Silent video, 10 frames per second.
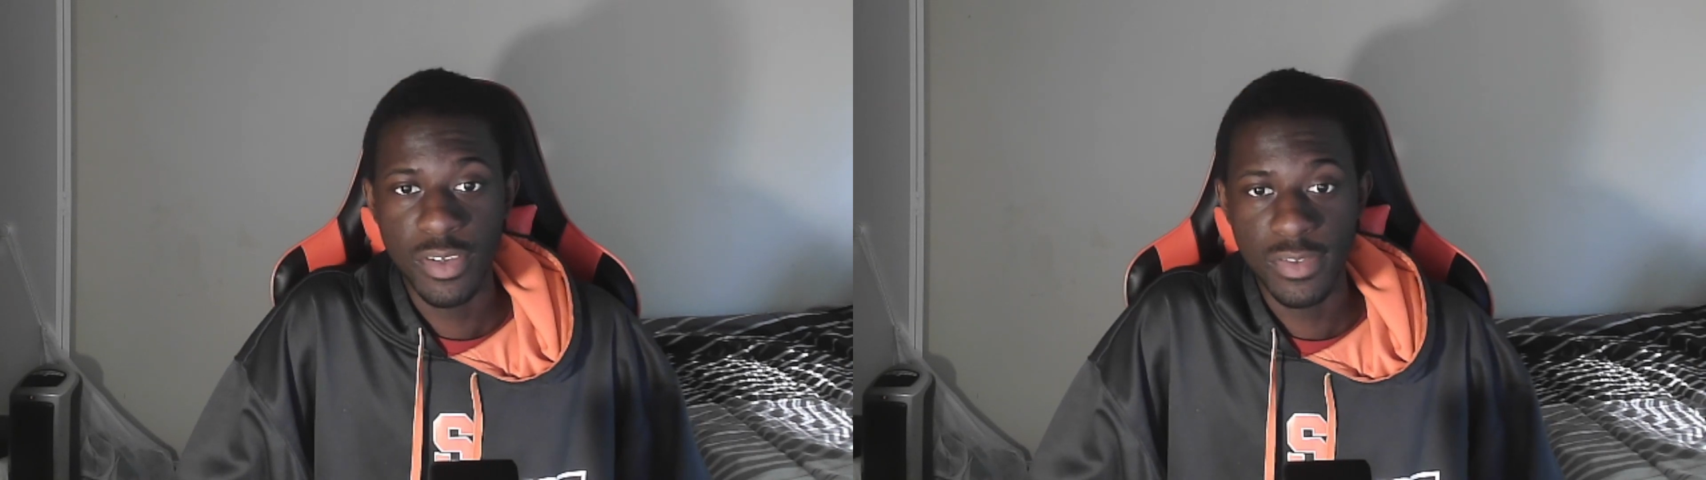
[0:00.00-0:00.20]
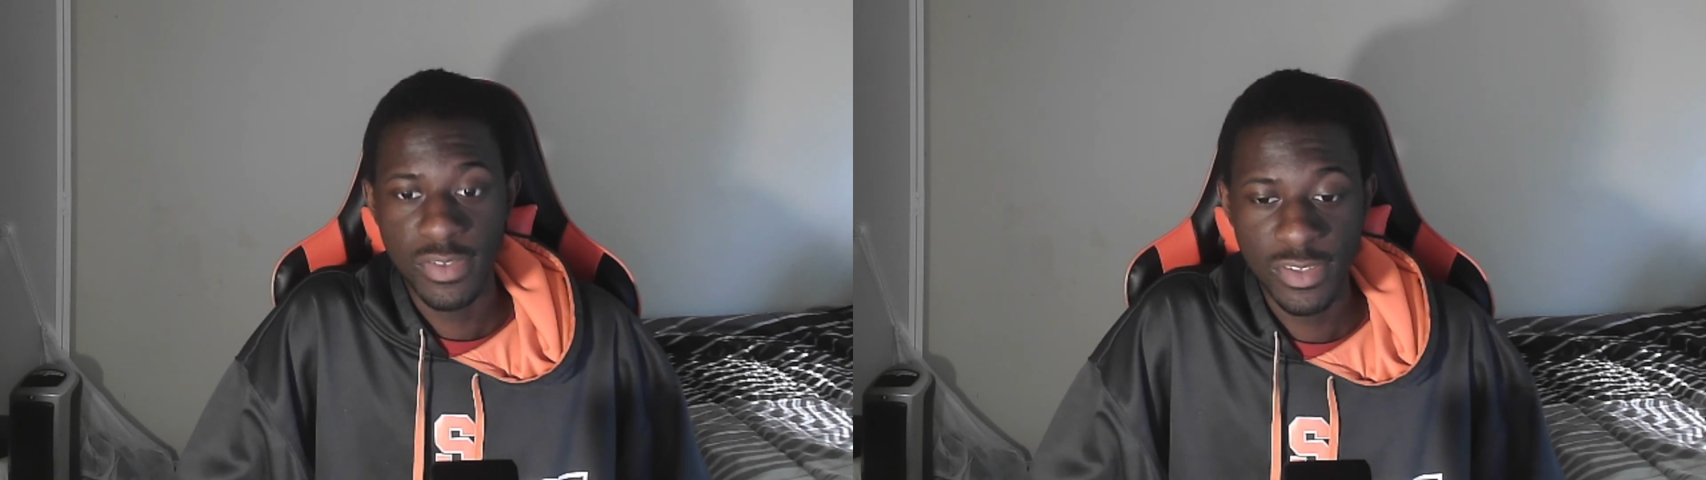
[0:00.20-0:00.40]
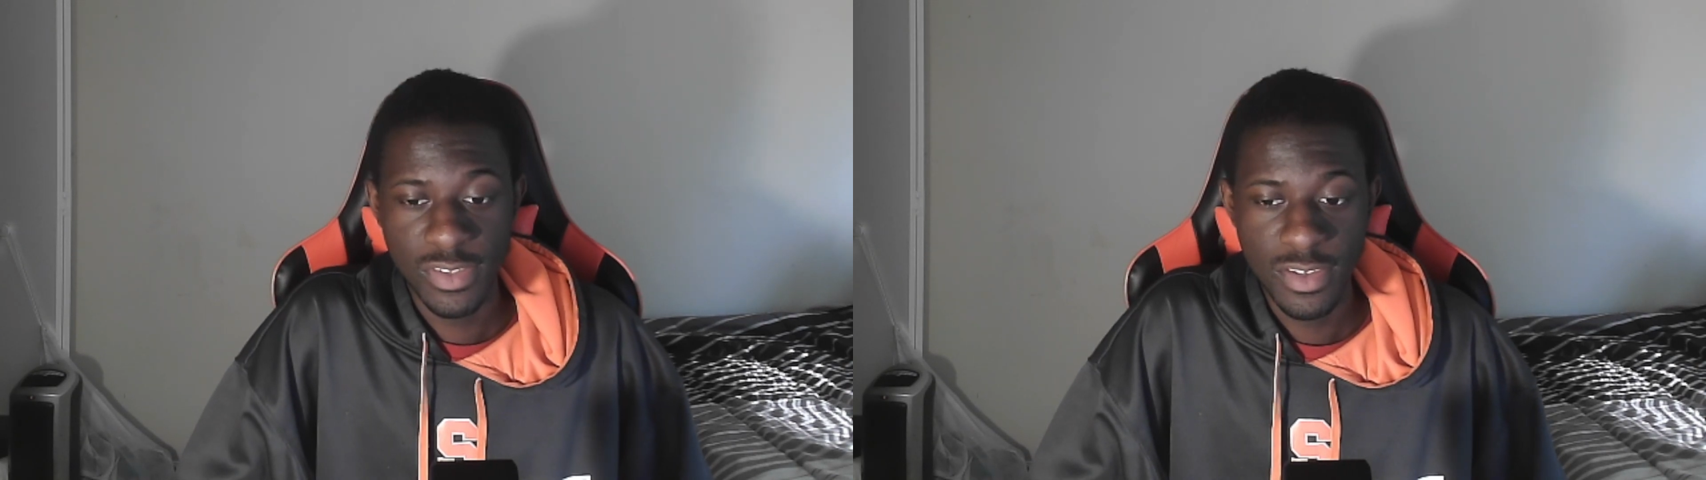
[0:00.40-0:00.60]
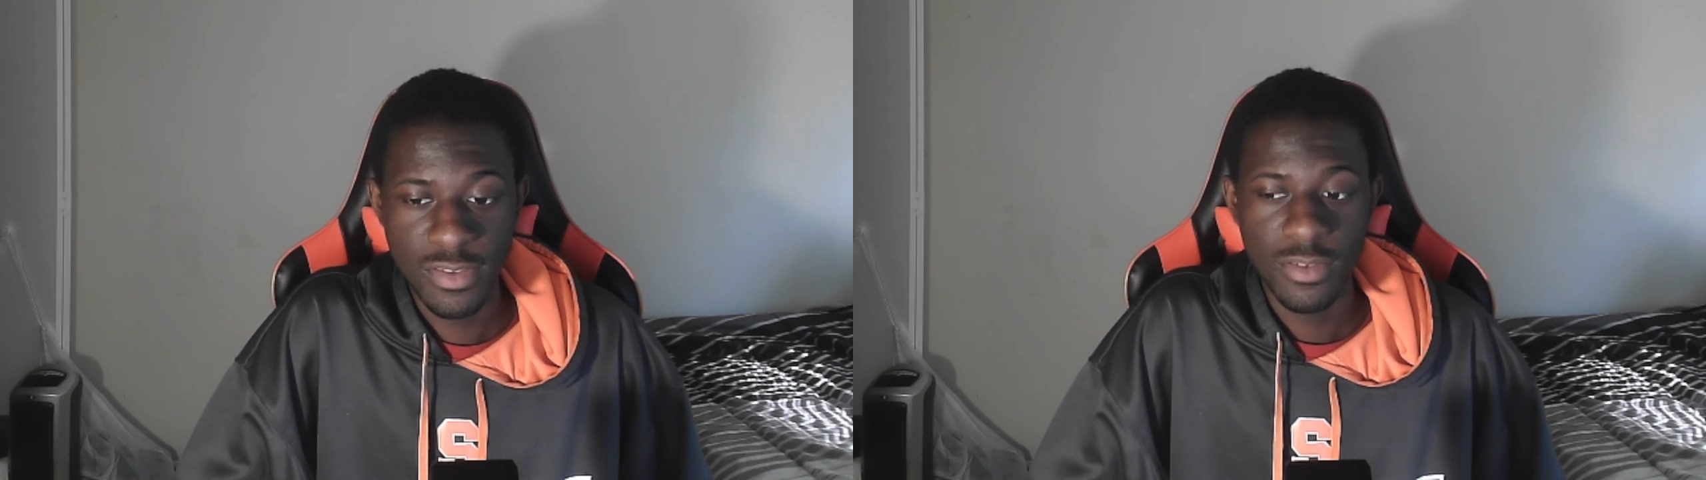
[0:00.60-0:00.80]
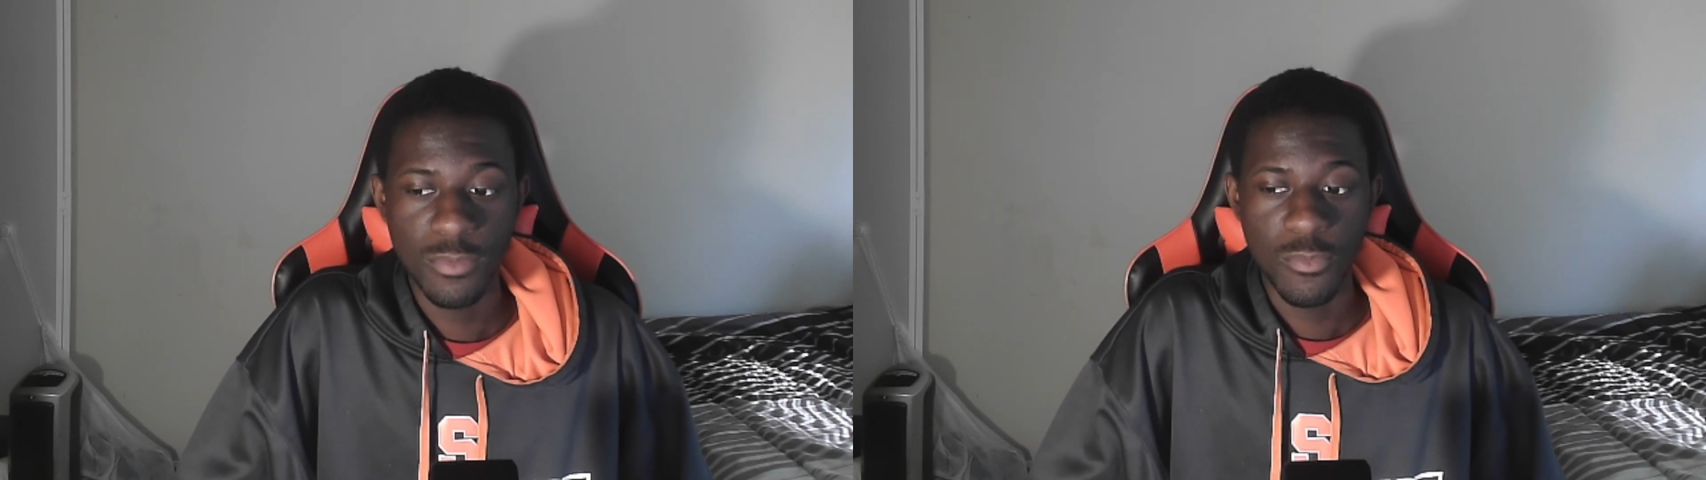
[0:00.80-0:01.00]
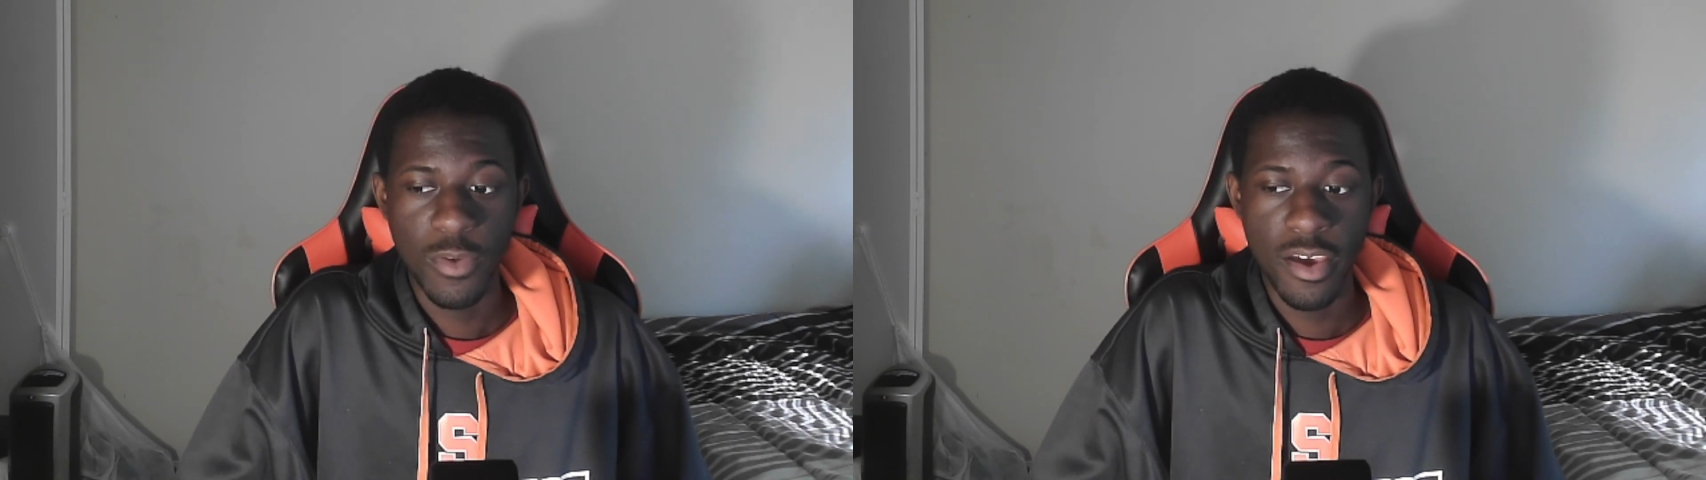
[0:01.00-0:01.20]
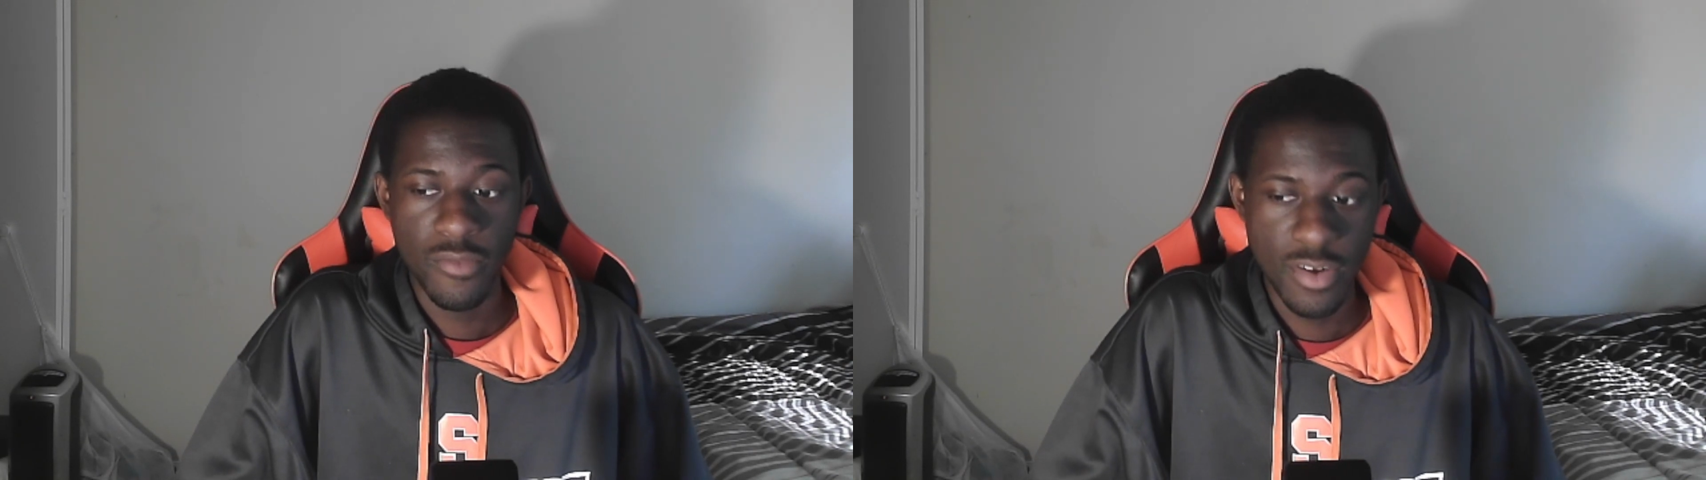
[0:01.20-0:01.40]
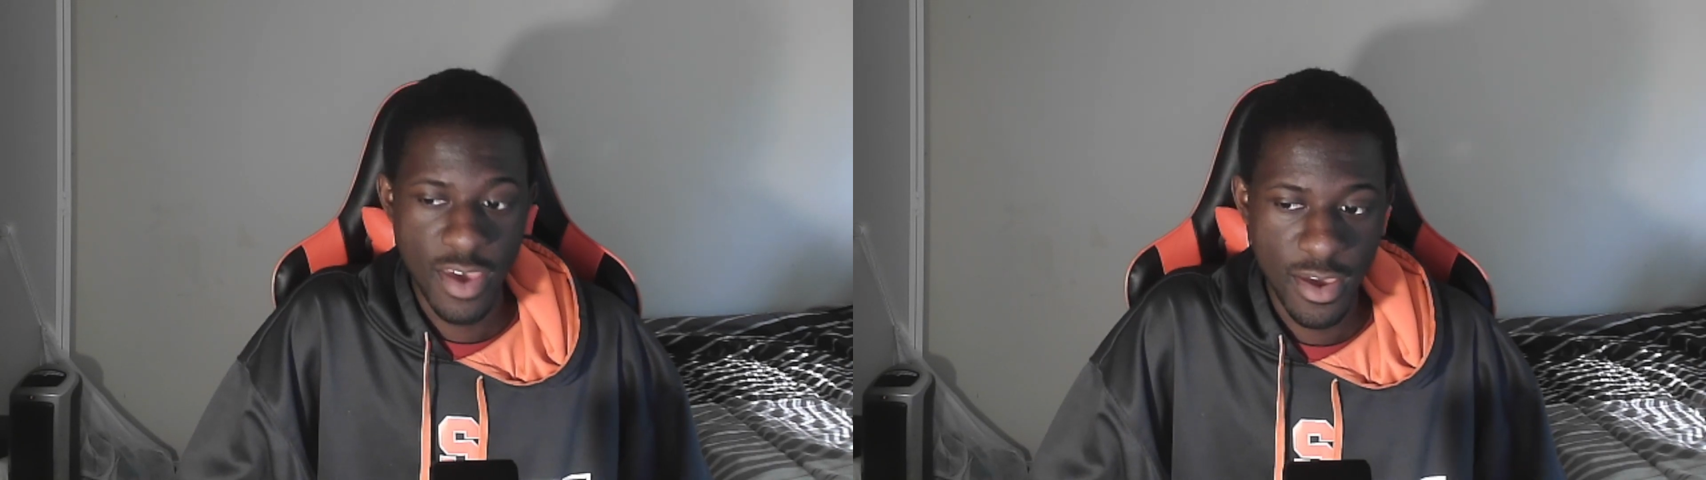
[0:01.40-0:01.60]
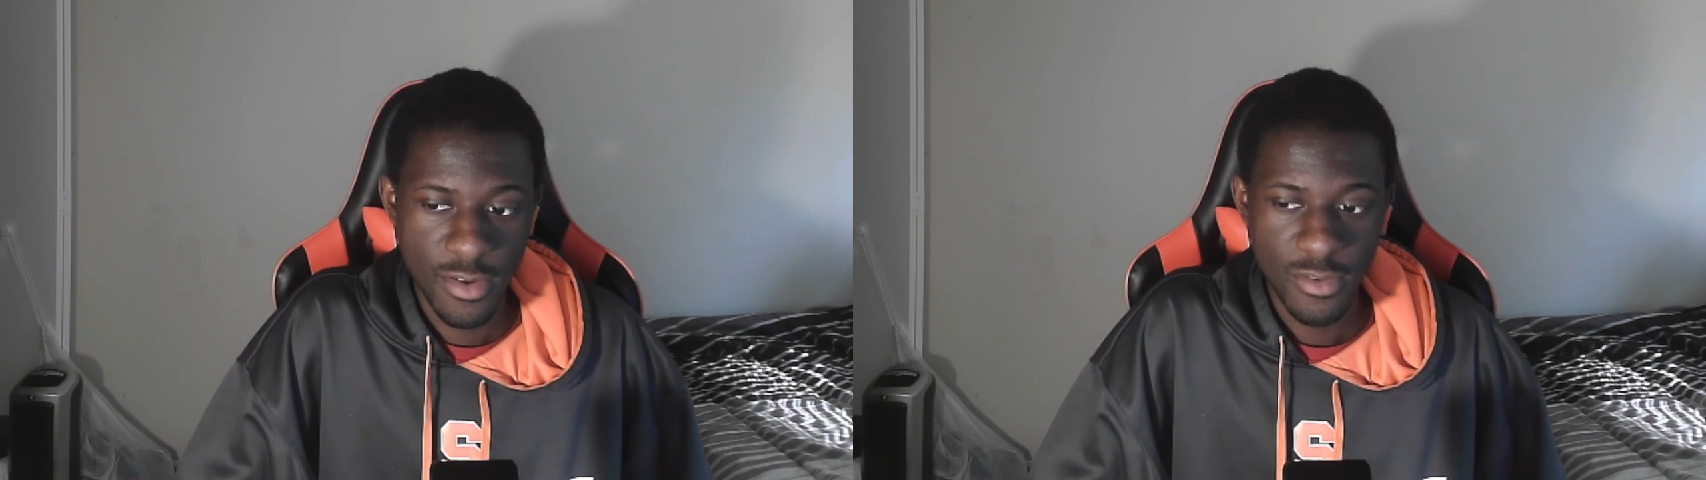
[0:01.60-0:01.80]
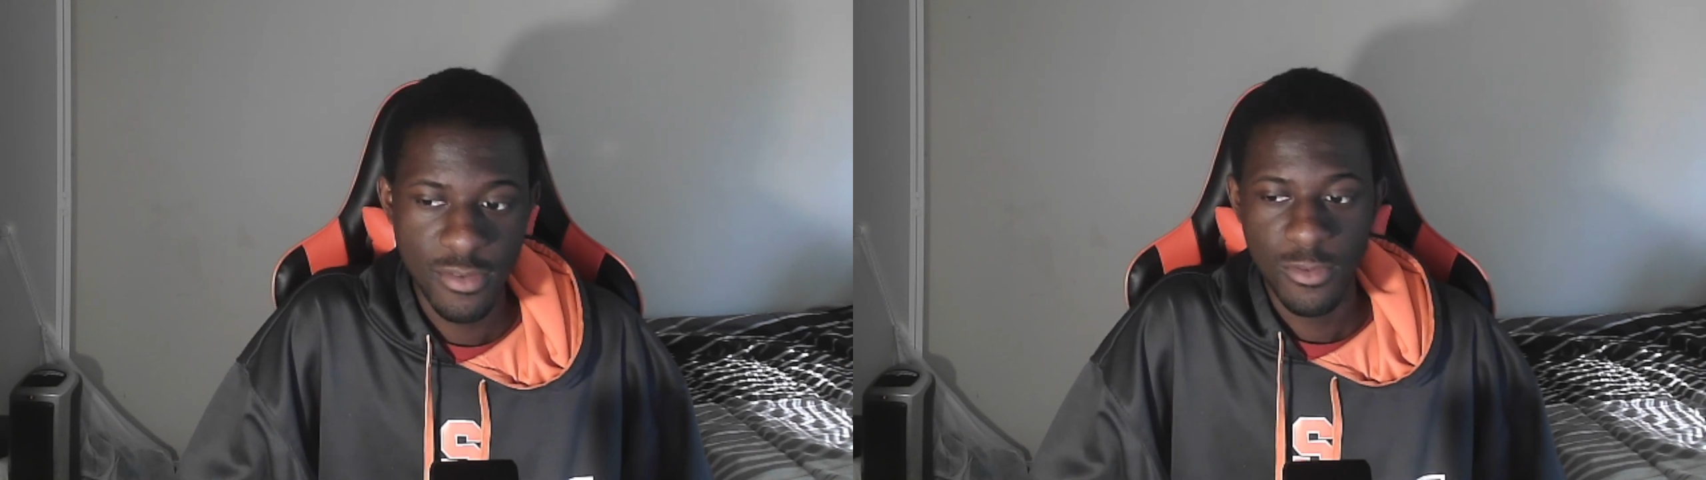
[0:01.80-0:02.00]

consistent every day,